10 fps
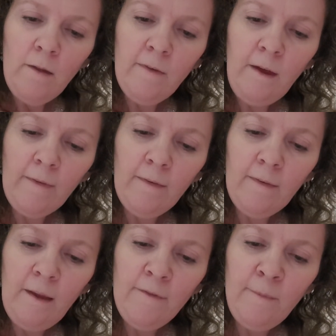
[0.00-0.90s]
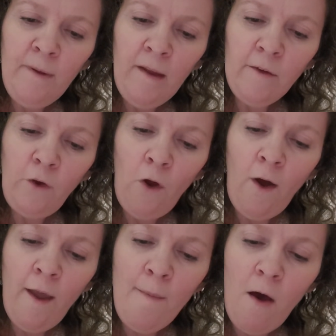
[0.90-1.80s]
doesn't seem to be a
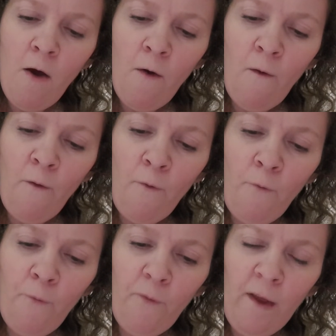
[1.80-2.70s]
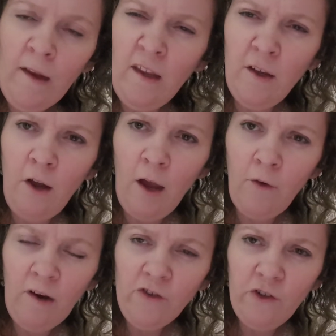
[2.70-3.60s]
time of any
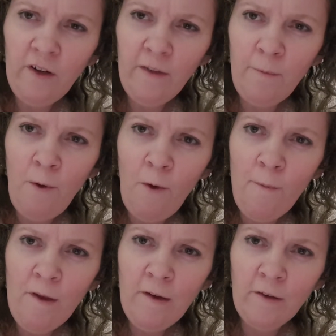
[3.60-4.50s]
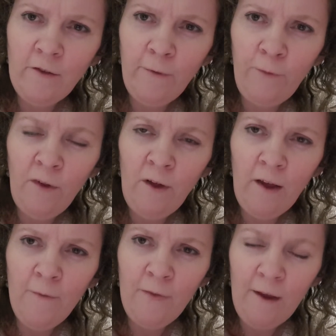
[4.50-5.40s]
aggression at the moment. I just feel
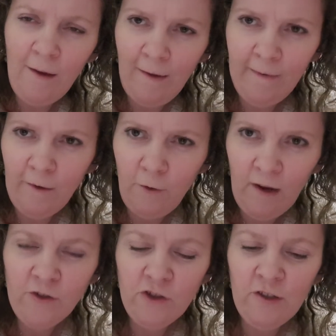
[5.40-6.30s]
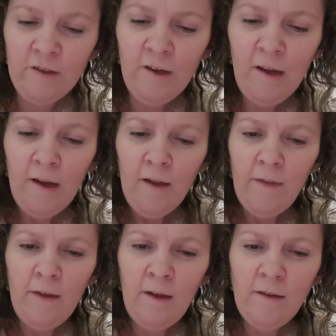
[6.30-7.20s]
like if there is aggression,
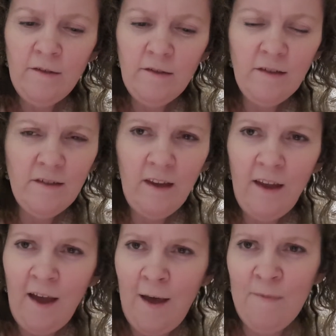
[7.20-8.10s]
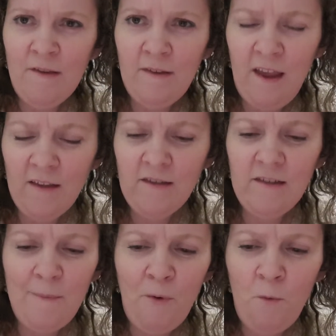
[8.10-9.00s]
that just to calm it down,
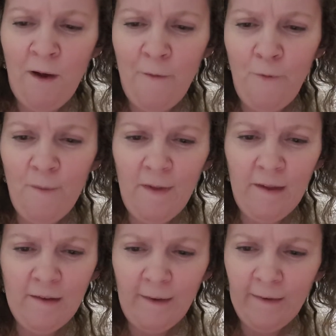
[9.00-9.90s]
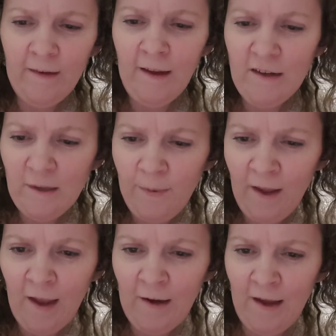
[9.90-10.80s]
step away from it. There doesn't need to
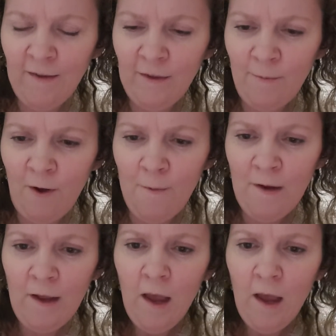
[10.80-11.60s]
be any at the moment.